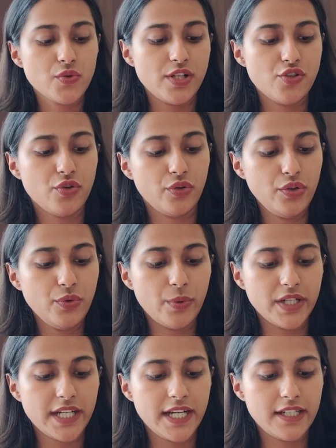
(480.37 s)
So I'll show you
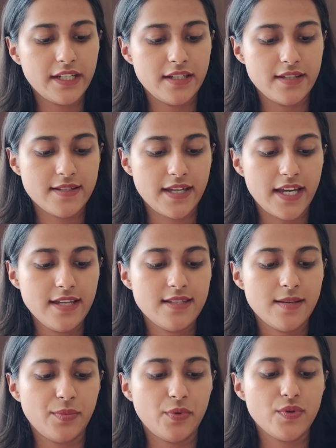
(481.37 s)
what I did
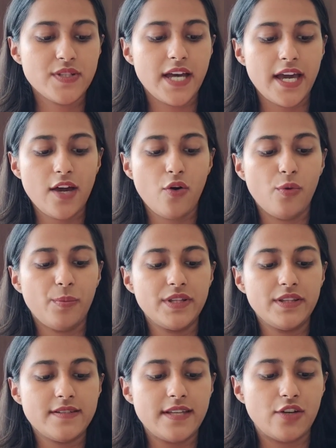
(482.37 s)
inside. Suppose I
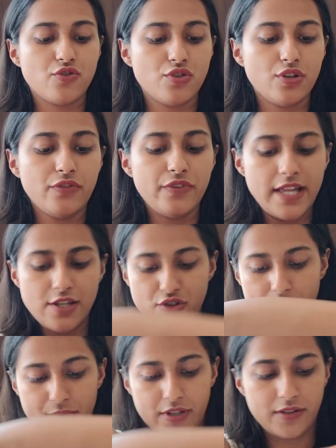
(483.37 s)
open the section of
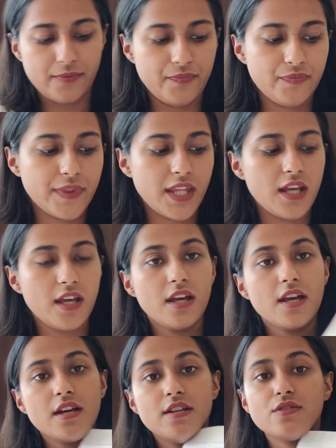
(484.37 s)
algebra.
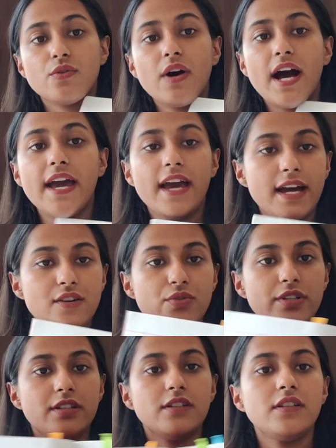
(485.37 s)
So I had
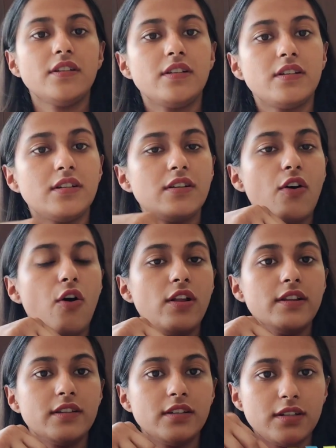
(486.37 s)
written
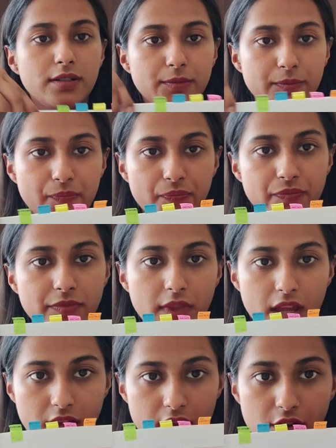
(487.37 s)
all the
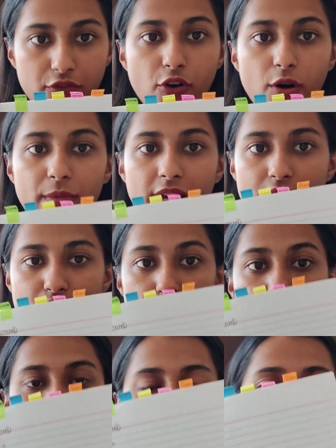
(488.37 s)
formulas over